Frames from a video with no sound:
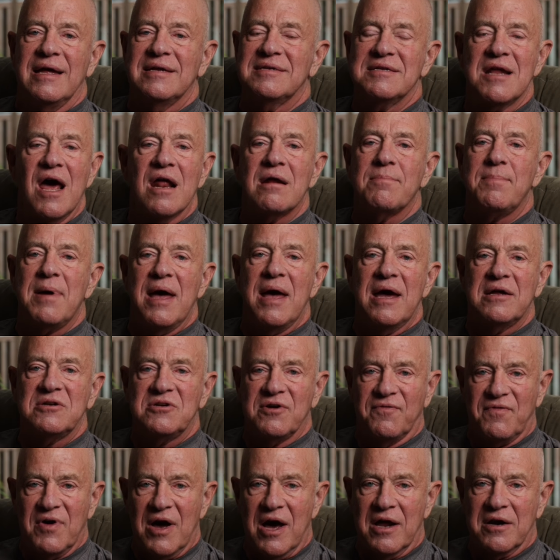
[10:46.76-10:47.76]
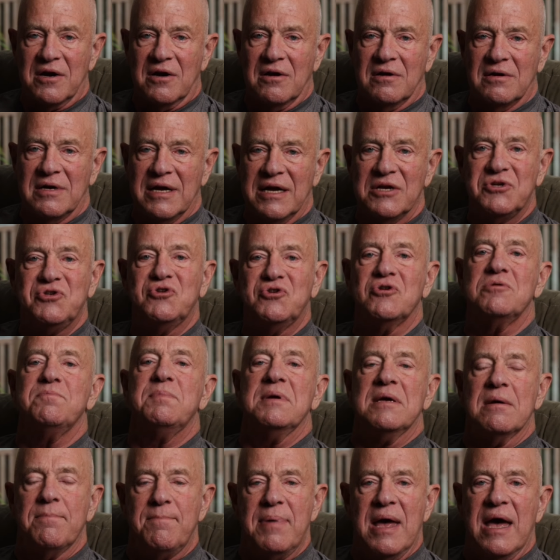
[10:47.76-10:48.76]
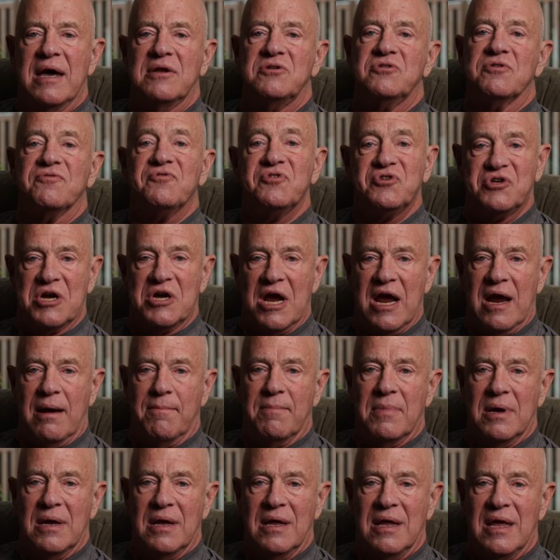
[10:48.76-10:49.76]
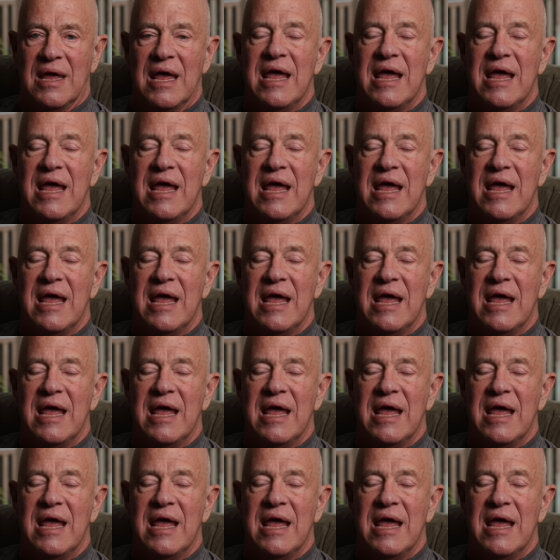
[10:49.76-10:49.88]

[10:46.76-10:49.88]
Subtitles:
is not a badge of honor. It should be a badge of shame.